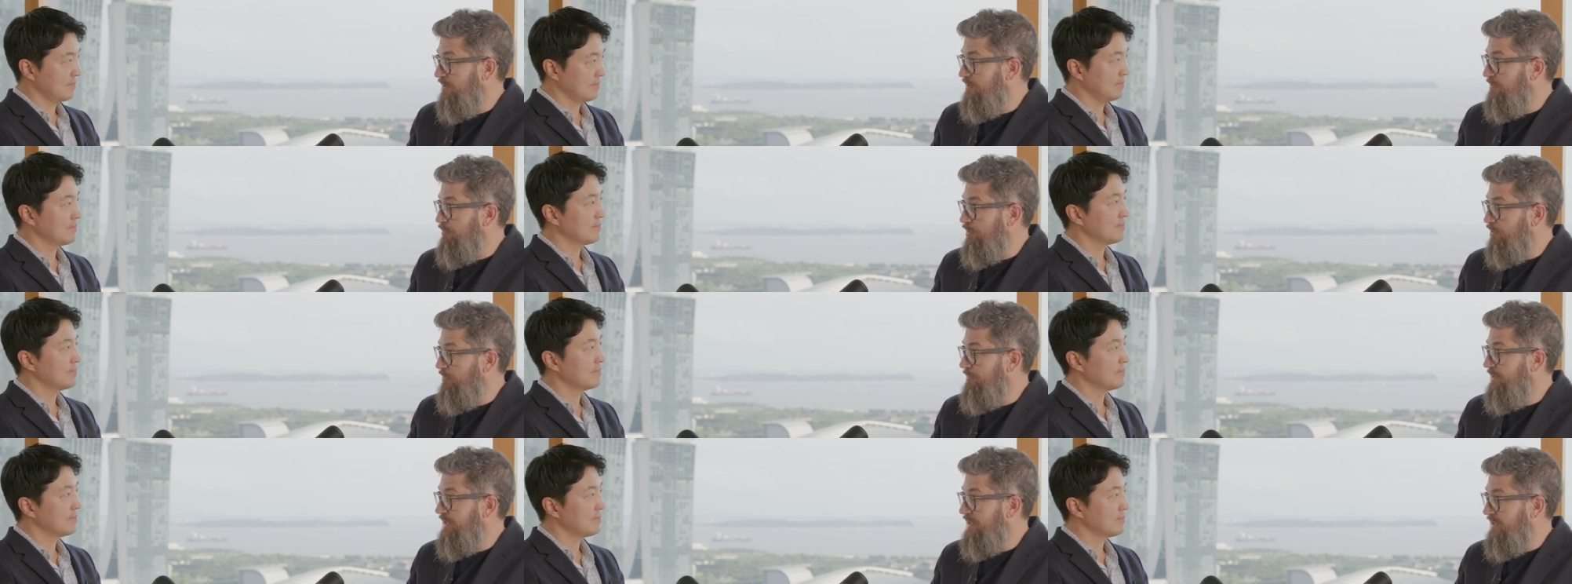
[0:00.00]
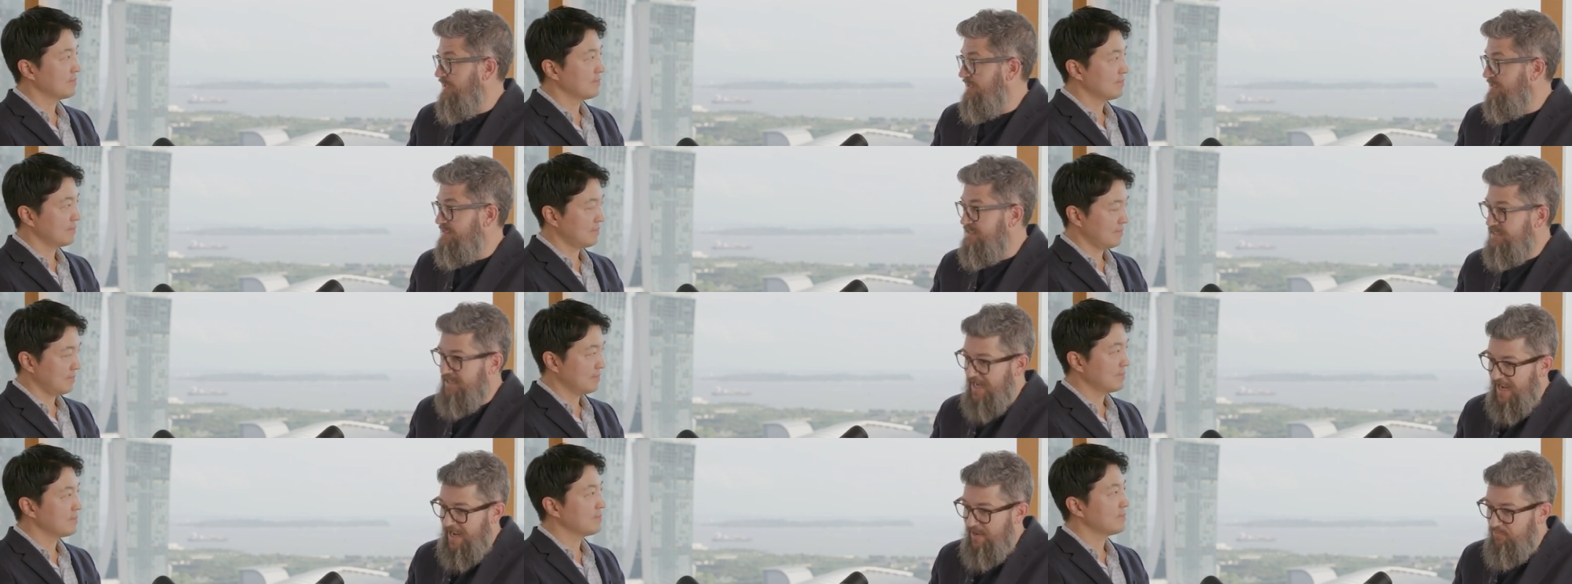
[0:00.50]
Speaker 1: on a permanent
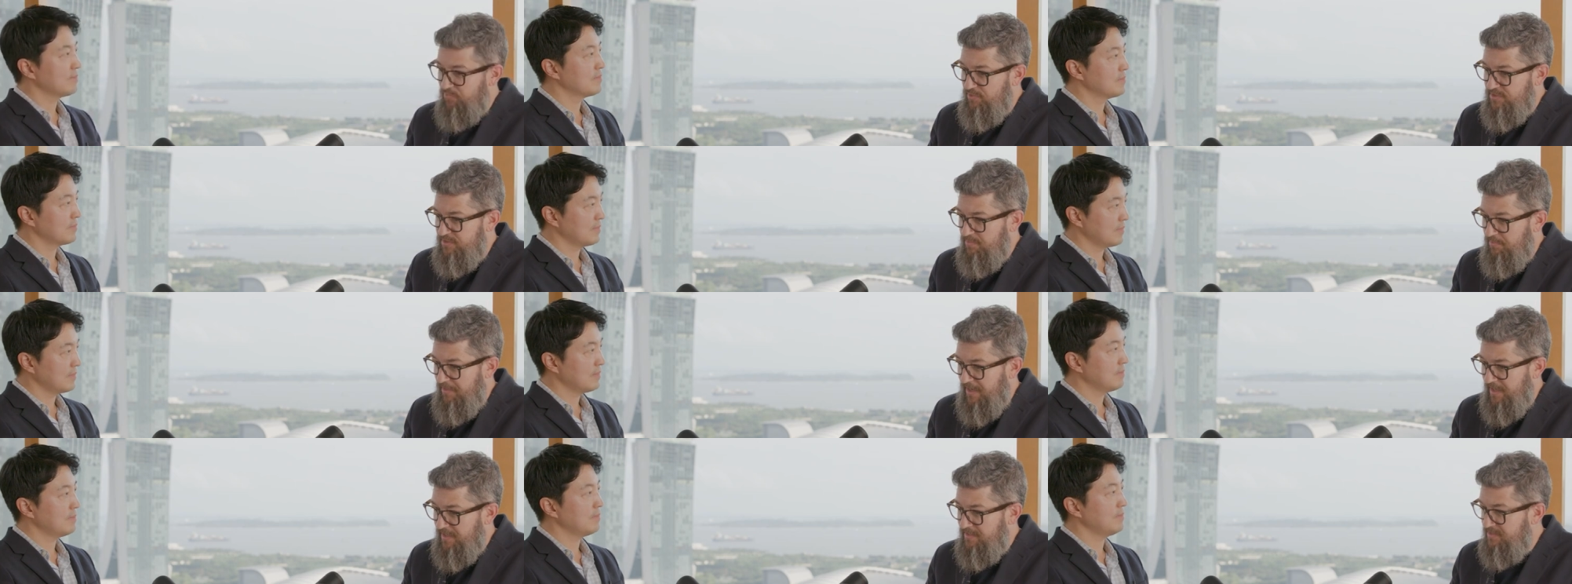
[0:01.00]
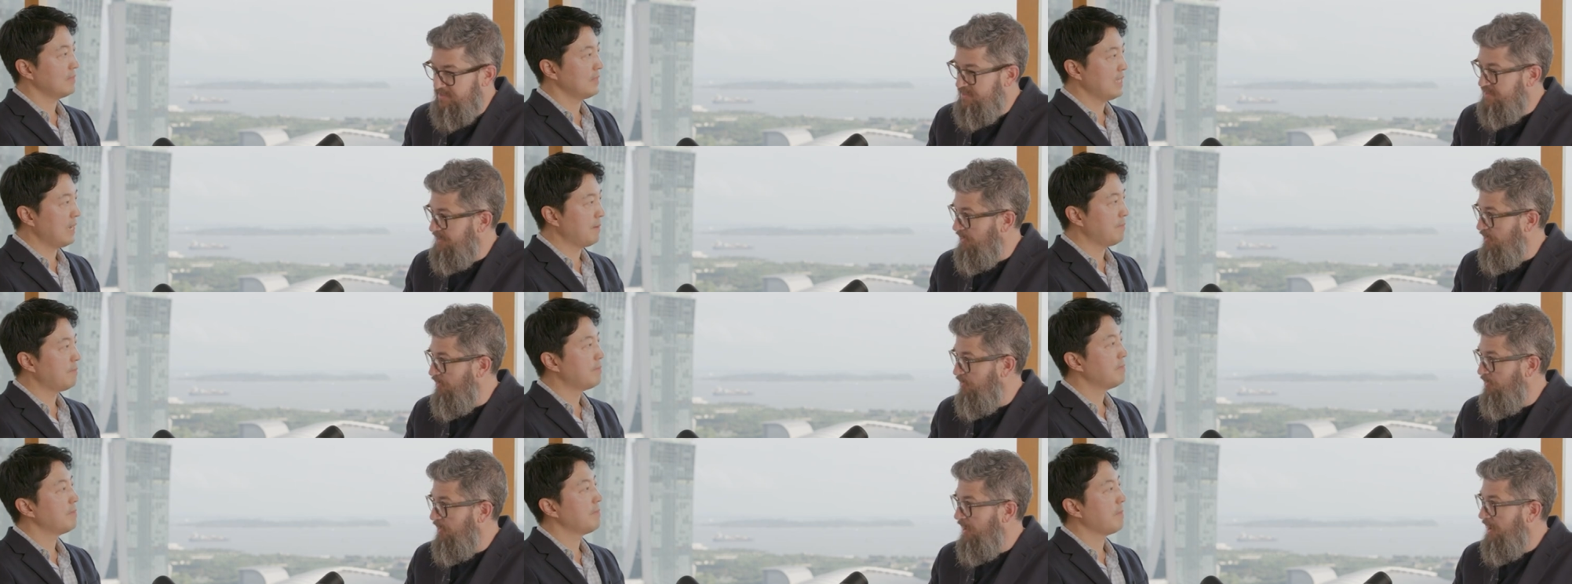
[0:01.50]
establishment. Yep.
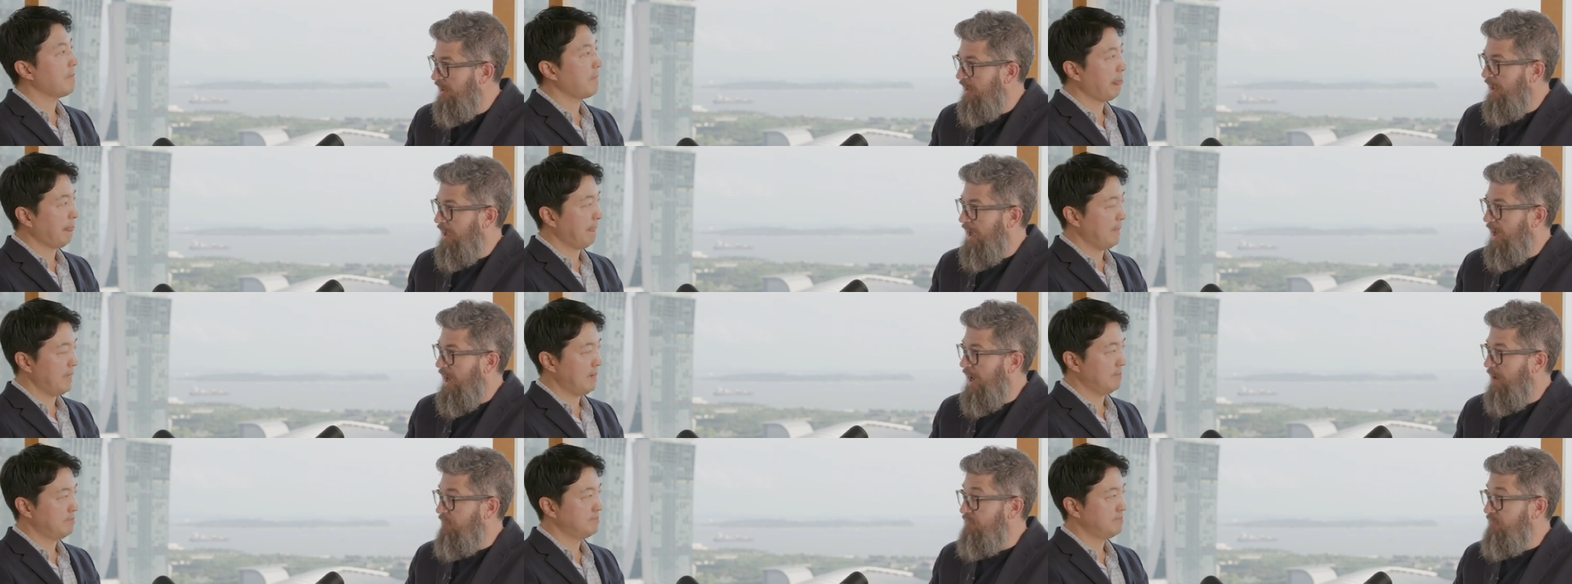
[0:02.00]
So yep.